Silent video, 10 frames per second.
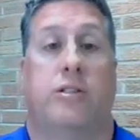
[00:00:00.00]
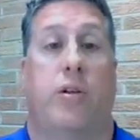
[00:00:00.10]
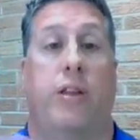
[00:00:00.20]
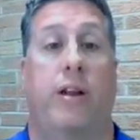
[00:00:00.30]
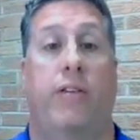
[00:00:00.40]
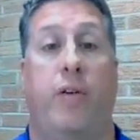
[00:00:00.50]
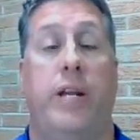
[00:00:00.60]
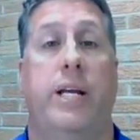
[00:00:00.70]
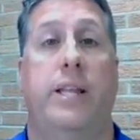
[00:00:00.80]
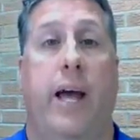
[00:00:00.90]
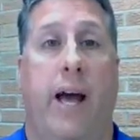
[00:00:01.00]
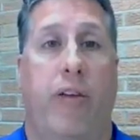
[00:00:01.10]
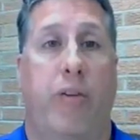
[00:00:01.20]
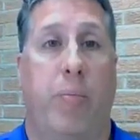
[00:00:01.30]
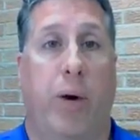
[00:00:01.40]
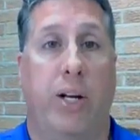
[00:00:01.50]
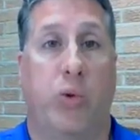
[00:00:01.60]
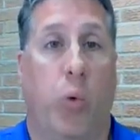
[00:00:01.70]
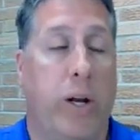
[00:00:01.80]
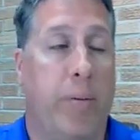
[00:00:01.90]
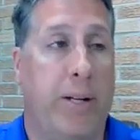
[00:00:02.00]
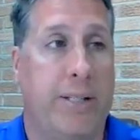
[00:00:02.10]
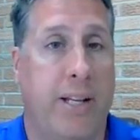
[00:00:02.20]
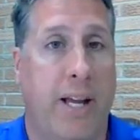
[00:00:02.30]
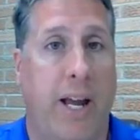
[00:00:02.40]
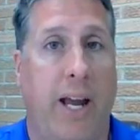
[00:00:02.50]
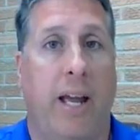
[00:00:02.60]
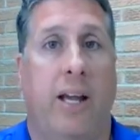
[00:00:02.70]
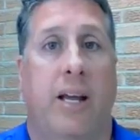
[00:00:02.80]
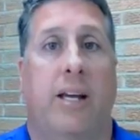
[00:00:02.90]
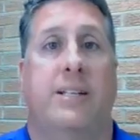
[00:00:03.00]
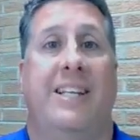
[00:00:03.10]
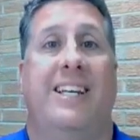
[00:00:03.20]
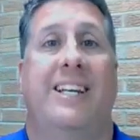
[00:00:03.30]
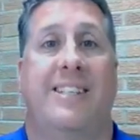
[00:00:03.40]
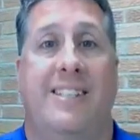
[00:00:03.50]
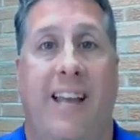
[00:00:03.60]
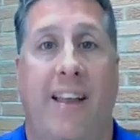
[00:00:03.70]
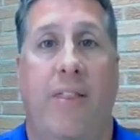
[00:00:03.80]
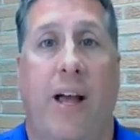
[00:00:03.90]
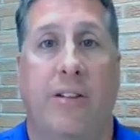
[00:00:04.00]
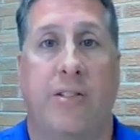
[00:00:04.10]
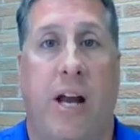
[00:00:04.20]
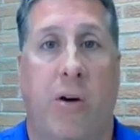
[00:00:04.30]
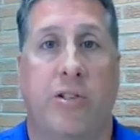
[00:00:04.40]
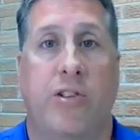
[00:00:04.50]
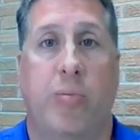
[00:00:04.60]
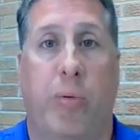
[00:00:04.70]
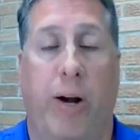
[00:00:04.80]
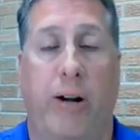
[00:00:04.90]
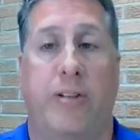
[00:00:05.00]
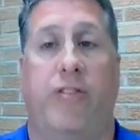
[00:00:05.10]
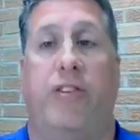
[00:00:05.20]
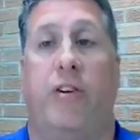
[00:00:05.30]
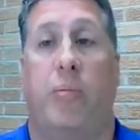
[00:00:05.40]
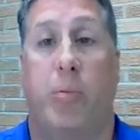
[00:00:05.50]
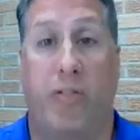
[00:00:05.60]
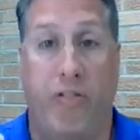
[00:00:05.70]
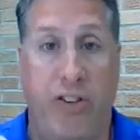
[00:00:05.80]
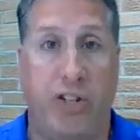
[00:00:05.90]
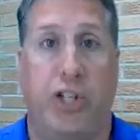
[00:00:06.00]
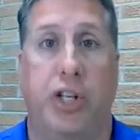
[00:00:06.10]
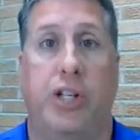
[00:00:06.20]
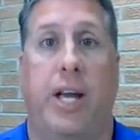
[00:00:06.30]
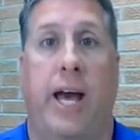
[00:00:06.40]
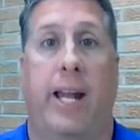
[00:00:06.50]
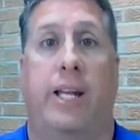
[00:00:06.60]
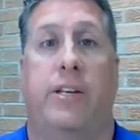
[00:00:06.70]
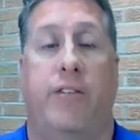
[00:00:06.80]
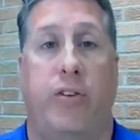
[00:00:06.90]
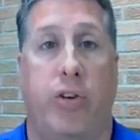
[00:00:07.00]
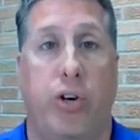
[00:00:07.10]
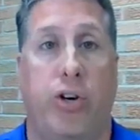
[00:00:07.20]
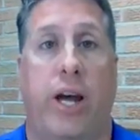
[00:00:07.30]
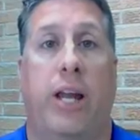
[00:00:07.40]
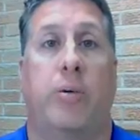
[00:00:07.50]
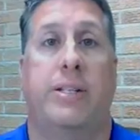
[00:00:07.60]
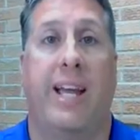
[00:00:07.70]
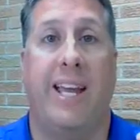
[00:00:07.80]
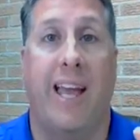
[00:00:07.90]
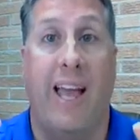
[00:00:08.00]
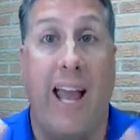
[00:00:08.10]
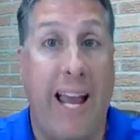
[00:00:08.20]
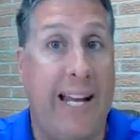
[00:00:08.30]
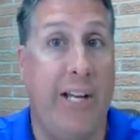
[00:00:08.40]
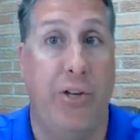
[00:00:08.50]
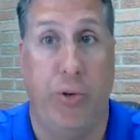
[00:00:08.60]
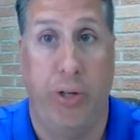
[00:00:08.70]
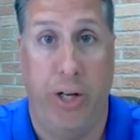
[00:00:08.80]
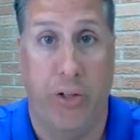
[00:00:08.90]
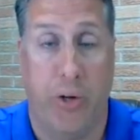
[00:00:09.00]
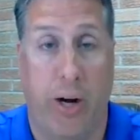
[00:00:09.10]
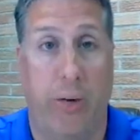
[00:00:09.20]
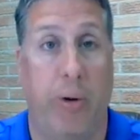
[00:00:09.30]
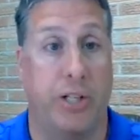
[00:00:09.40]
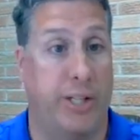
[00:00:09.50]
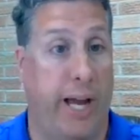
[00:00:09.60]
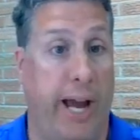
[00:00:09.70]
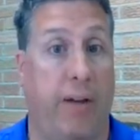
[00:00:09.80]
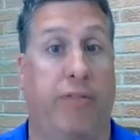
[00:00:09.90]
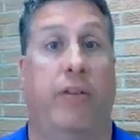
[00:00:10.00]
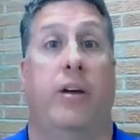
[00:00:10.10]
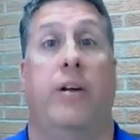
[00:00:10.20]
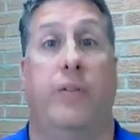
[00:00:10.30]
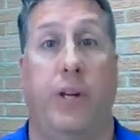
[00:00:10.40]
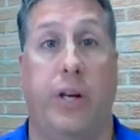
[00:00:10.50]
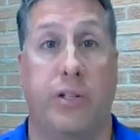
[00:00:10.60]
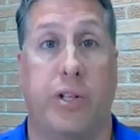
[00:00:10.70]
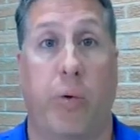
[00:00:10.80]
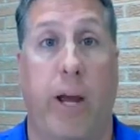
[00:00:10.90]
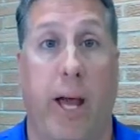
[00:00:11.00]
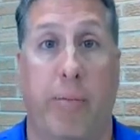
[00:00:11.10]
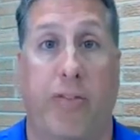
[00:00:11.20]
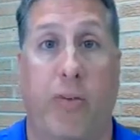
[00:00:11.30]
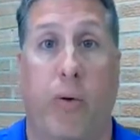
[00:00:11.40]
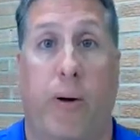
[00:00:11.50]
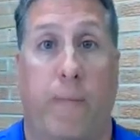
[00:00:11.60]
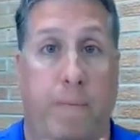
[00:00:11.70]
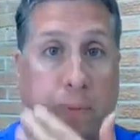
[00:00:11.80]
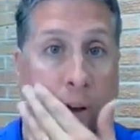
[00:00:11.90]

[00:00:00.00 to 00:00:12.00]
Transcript: So, then if we did that, if we prayed 20 minutes a day to get to 10,000 hours of prayer, to feel proficient at it, to feel good at it, it would take 82 years, right? We just half the years that we had before.